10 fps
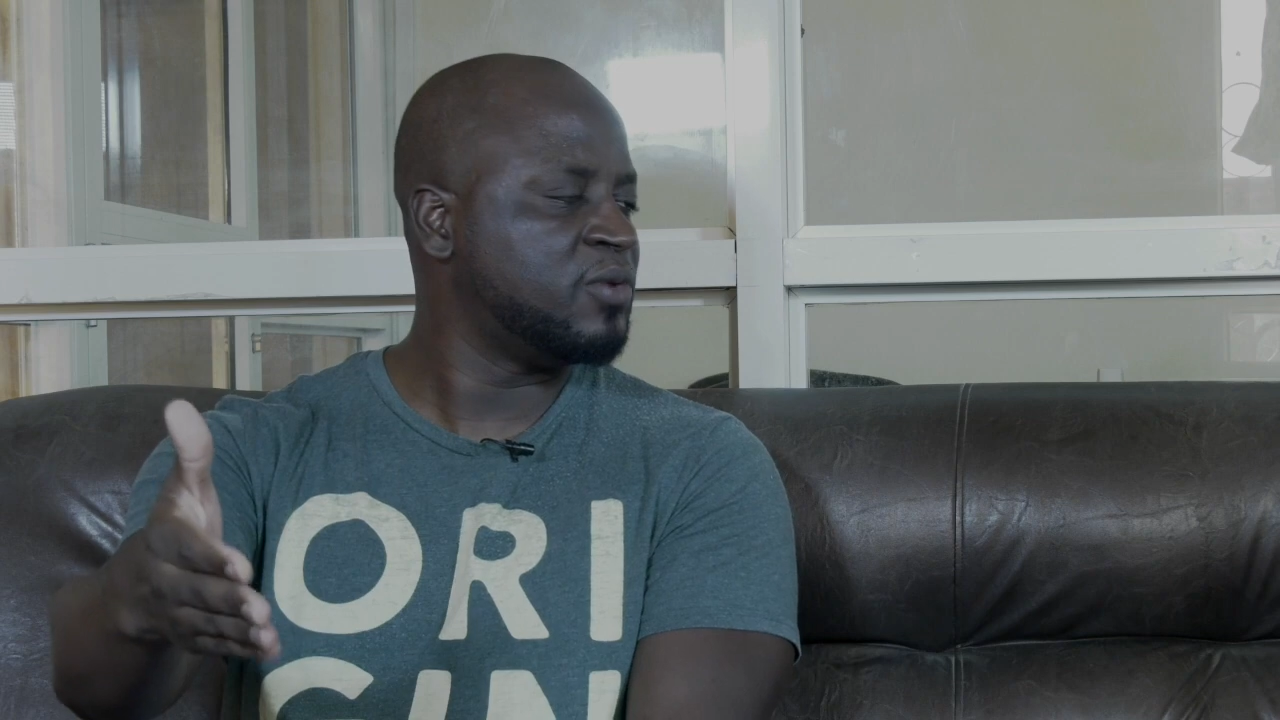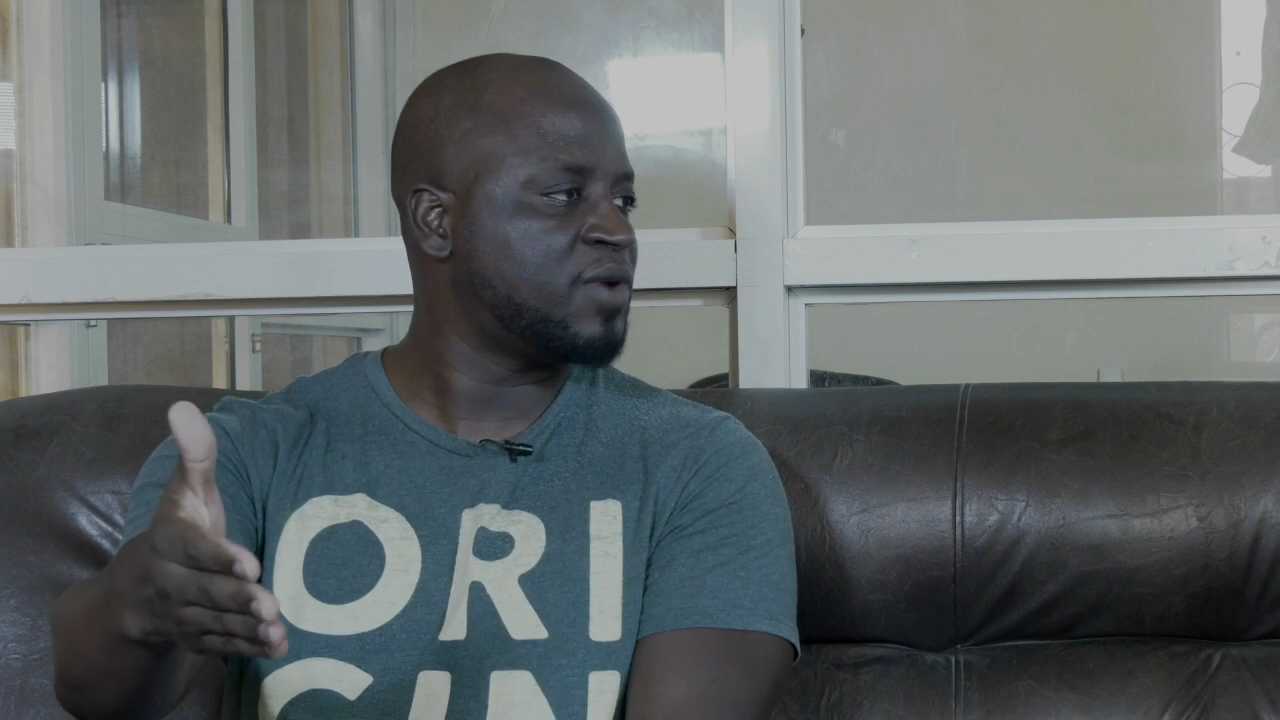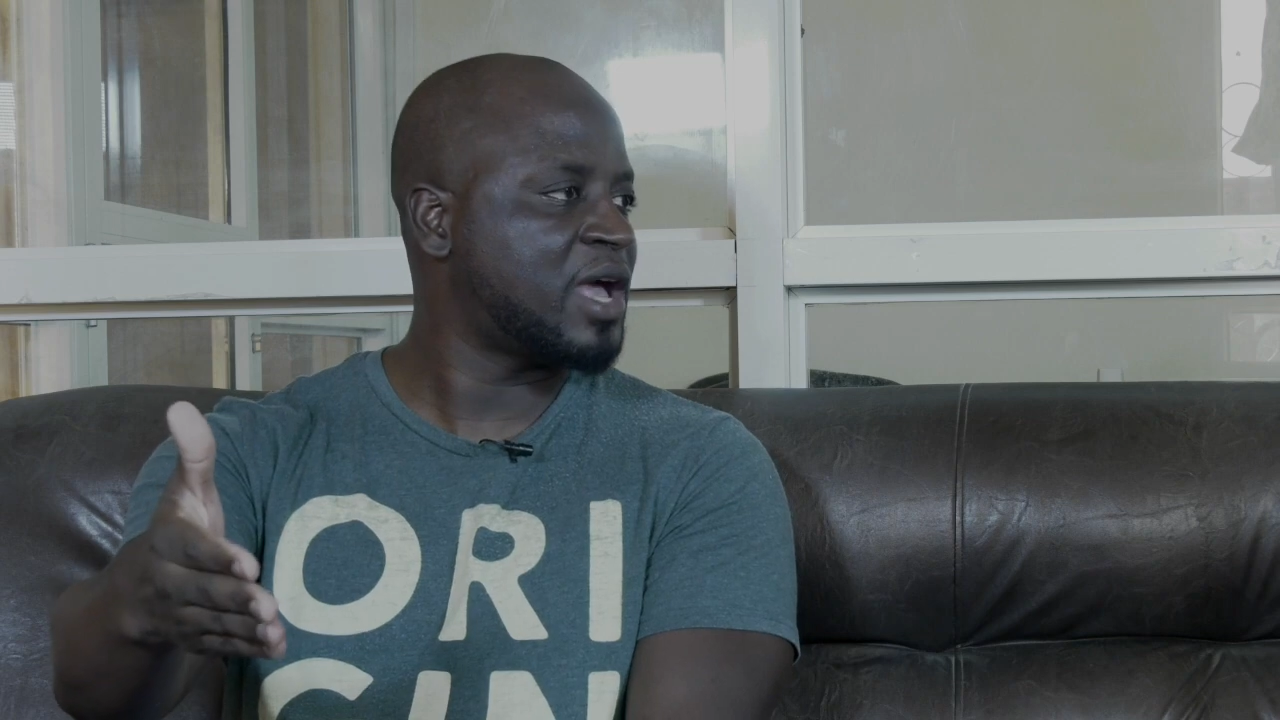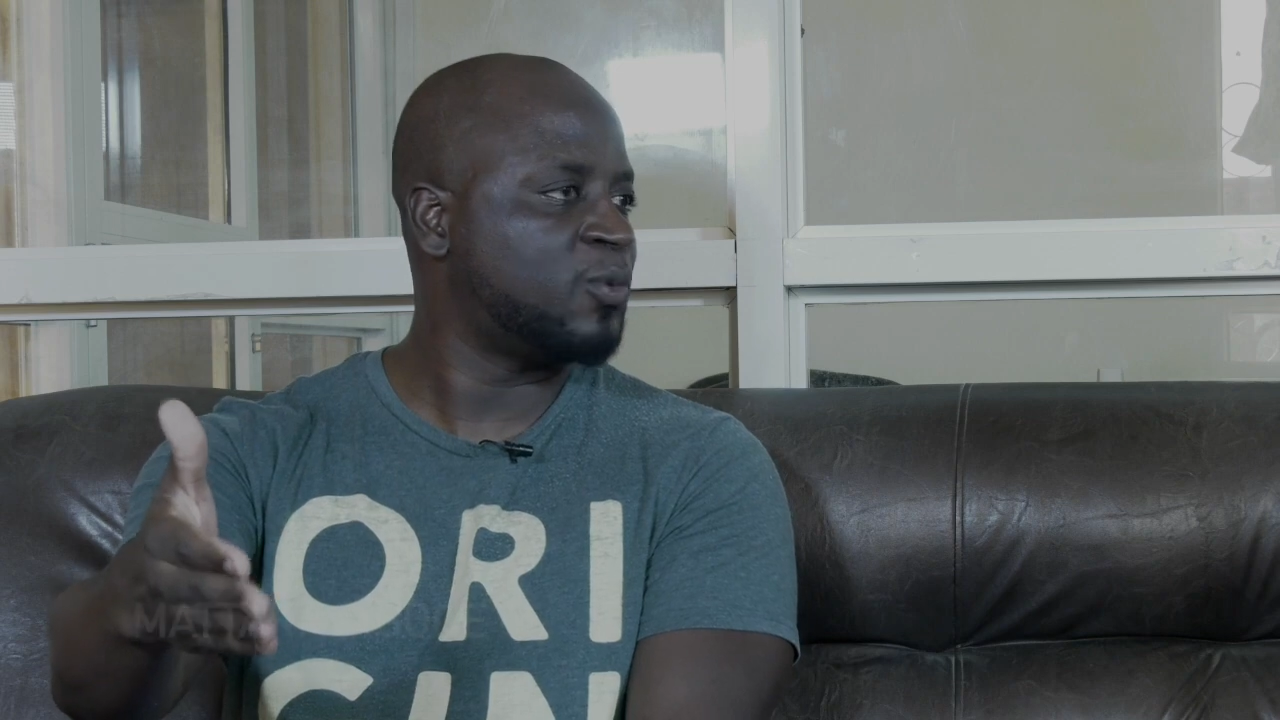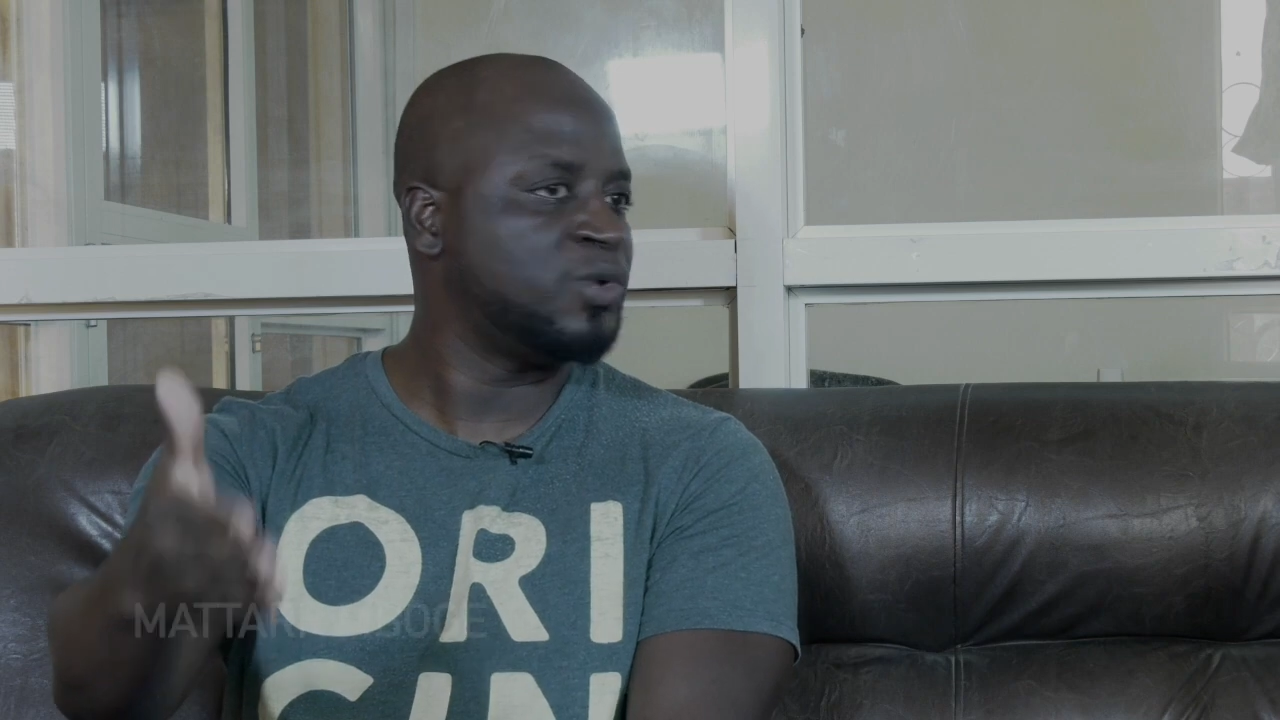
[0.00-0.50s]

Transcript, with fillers: in Real?